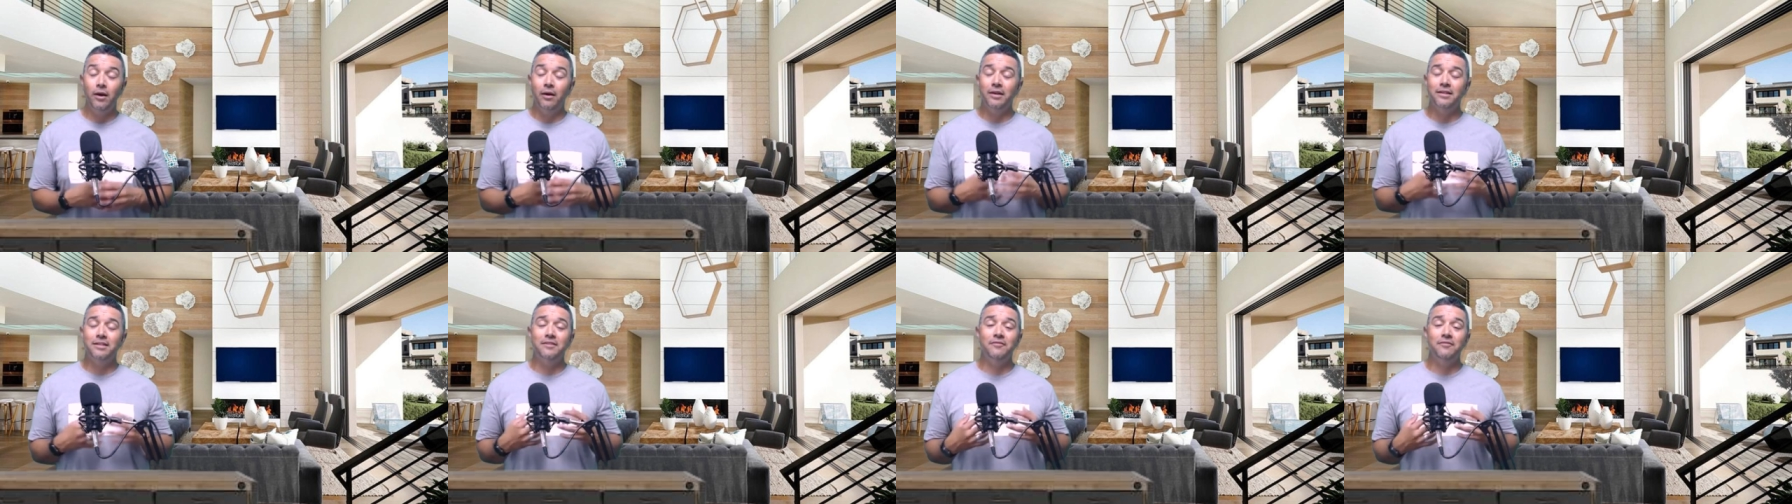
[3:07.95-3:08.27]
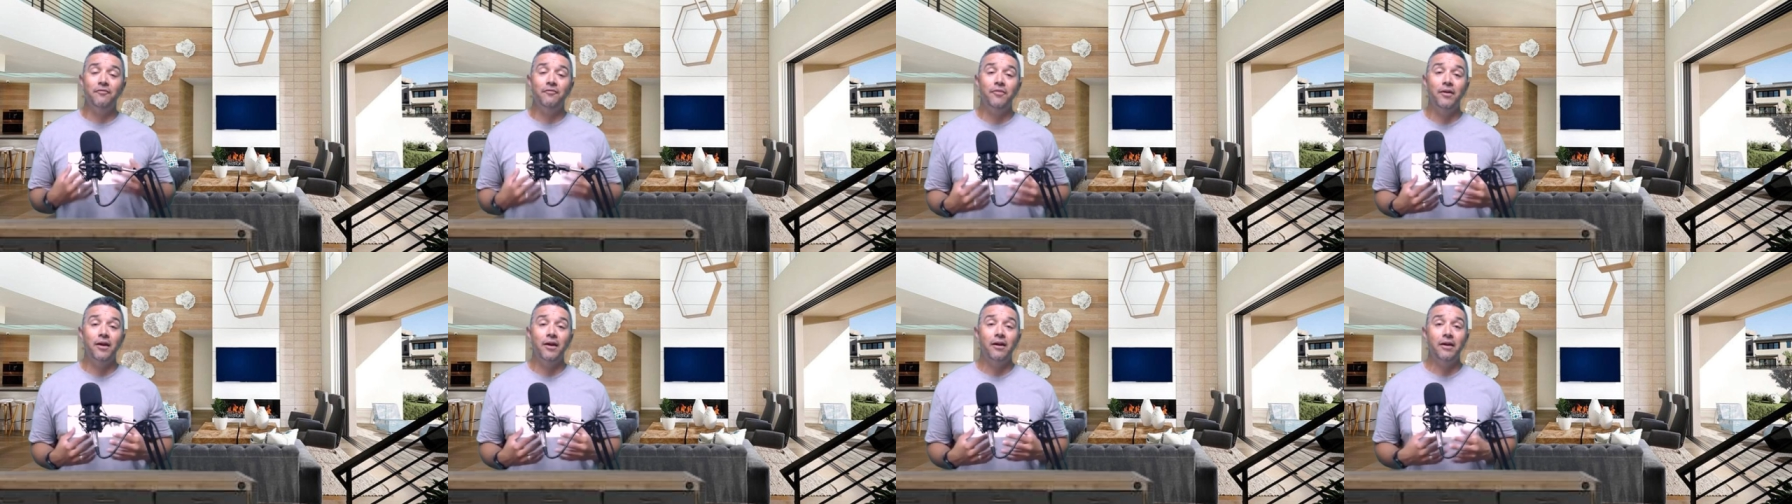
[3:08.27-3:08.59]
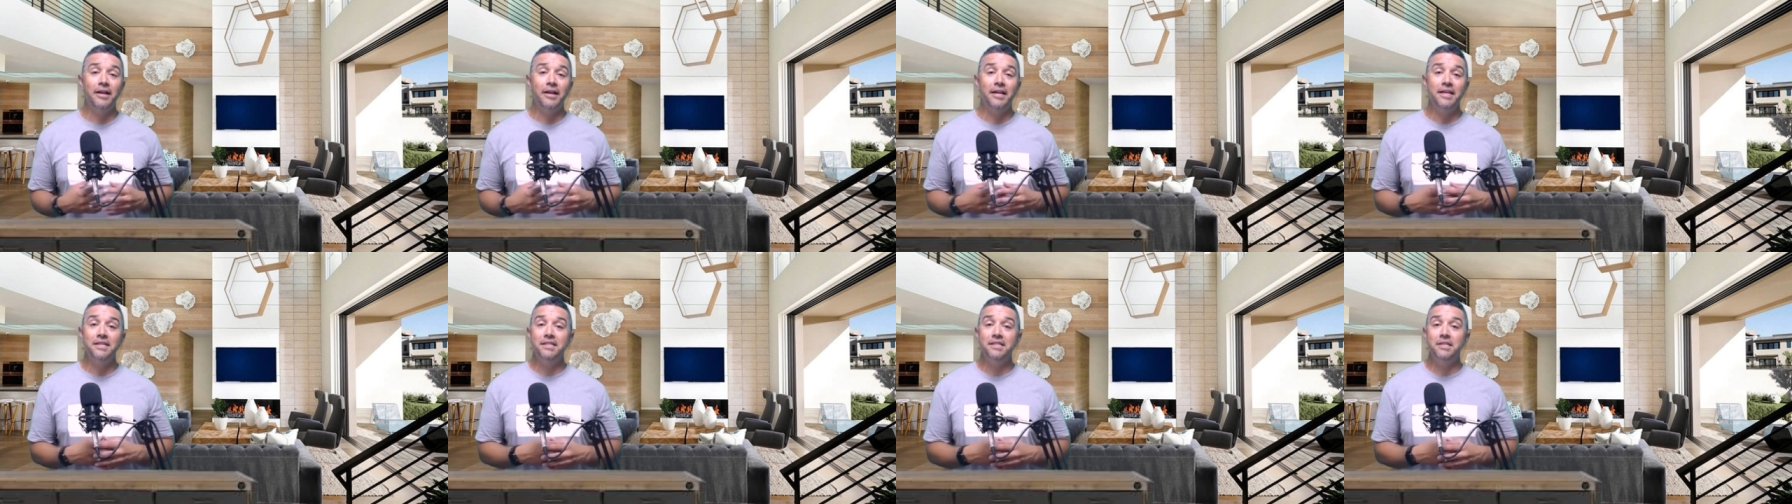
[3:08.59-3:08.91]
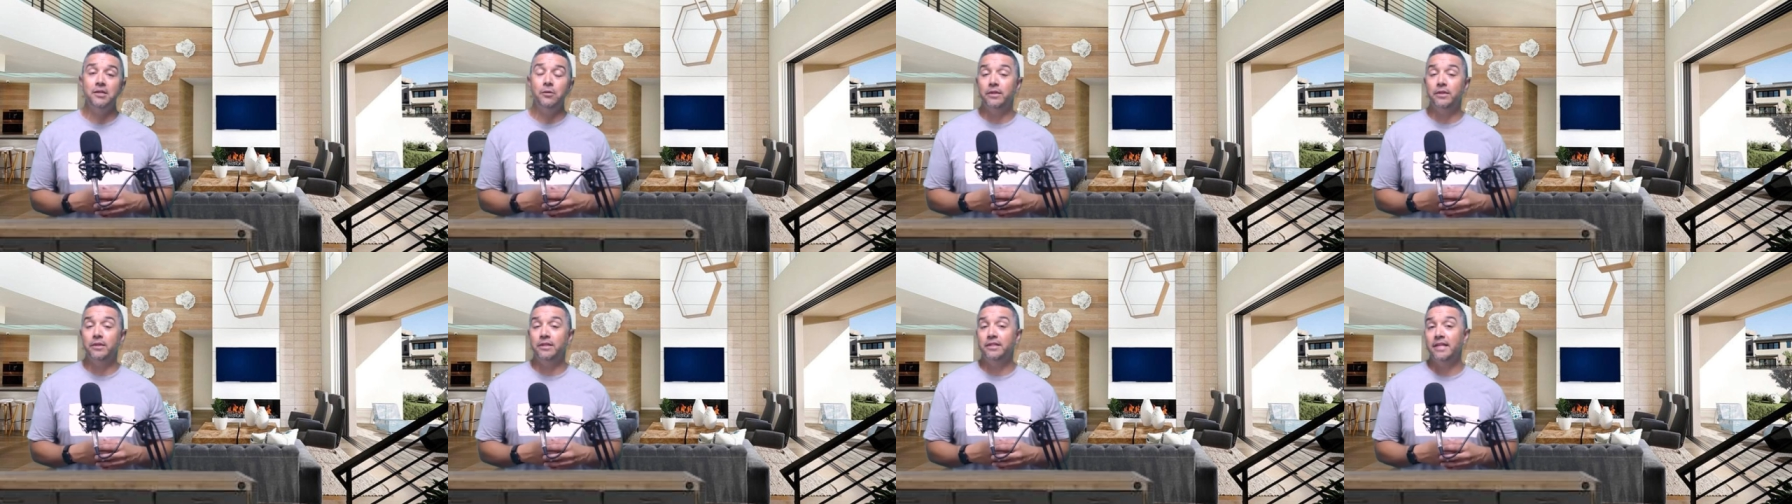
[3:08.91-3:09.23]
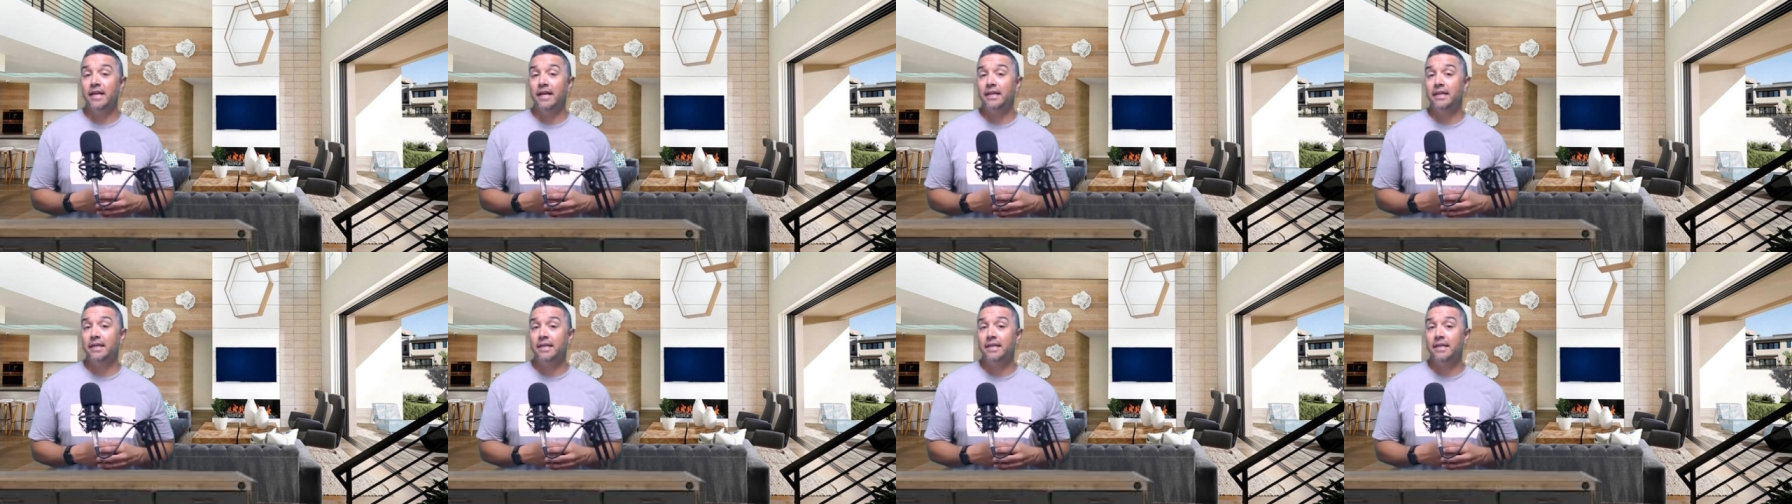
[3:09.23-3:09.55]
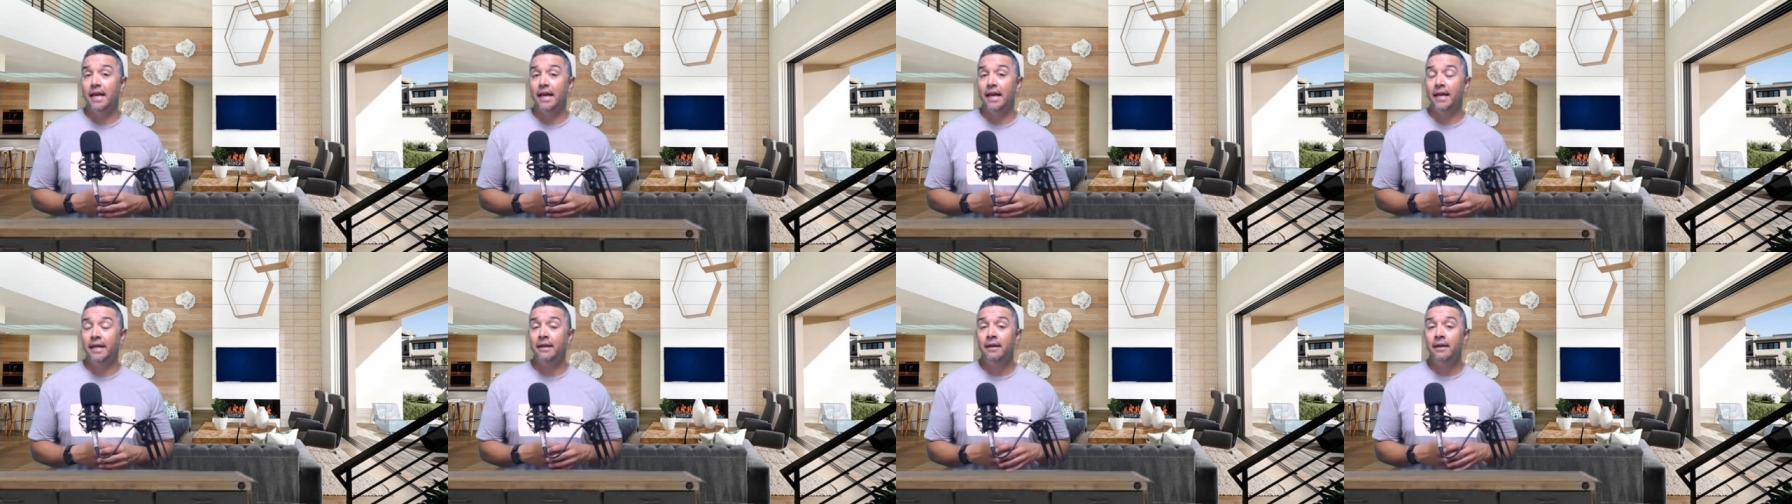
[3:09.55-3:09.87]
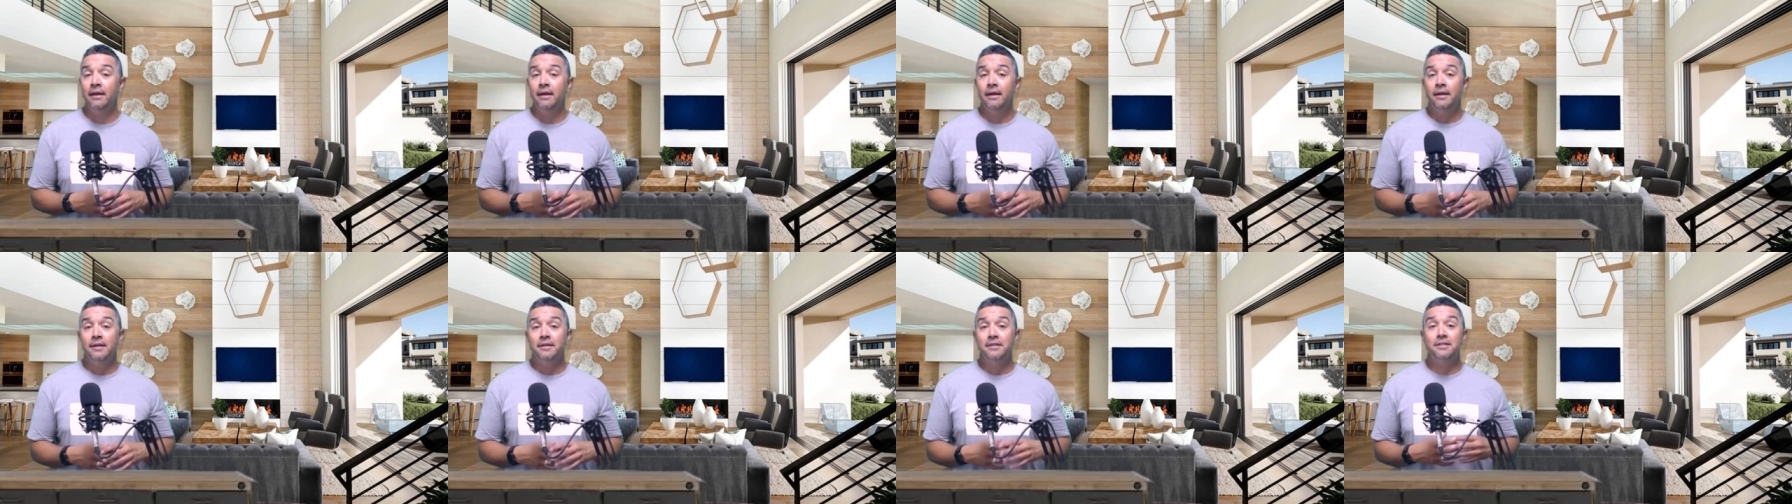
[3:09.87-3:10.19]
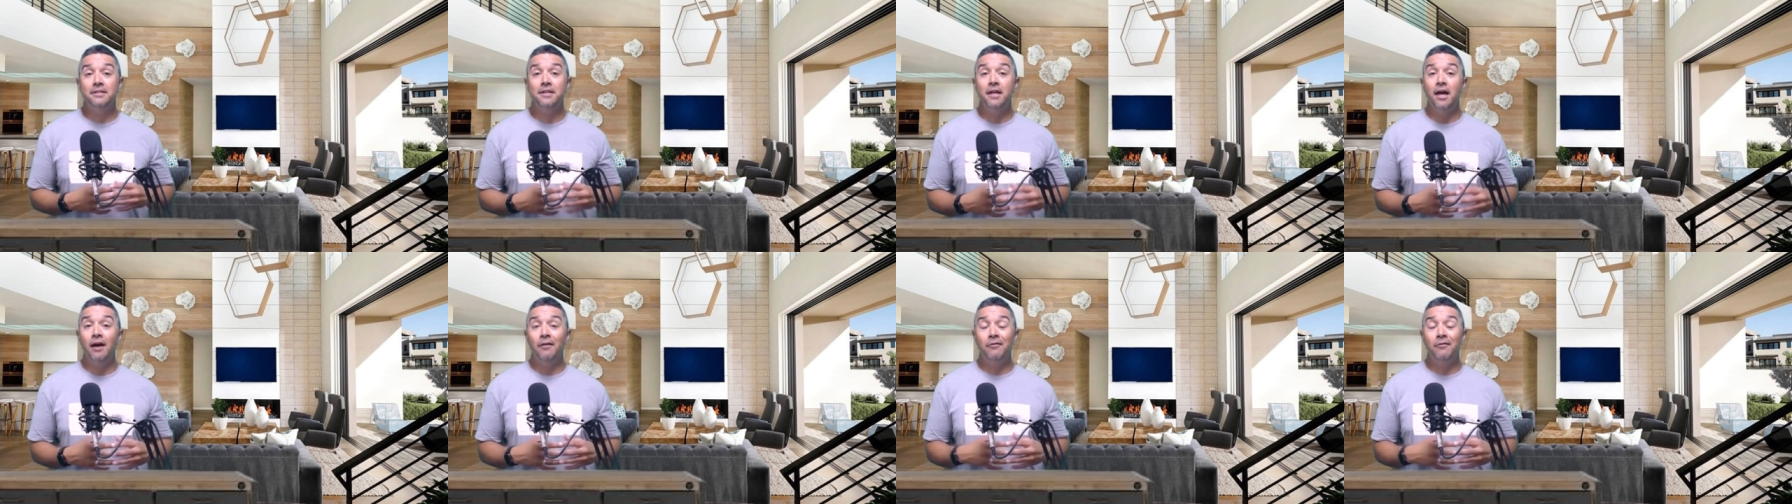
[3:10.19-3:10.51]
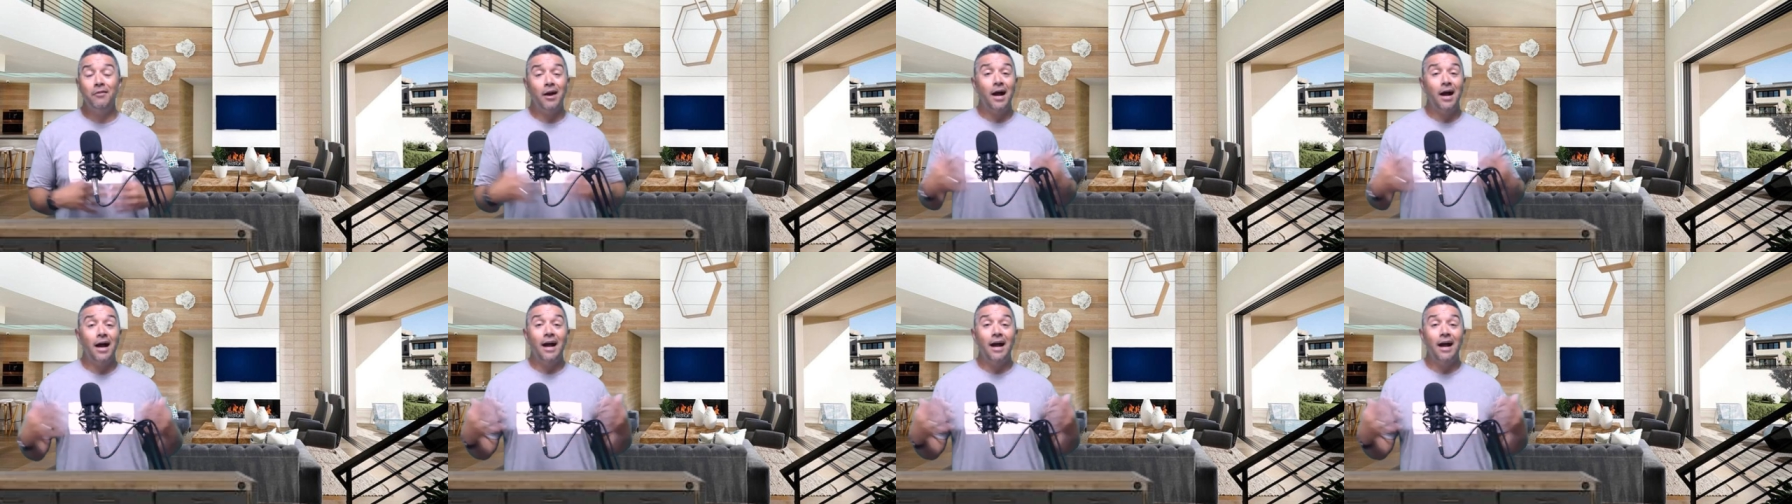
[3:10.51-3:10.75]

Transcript: it's very easy with day to day stuff.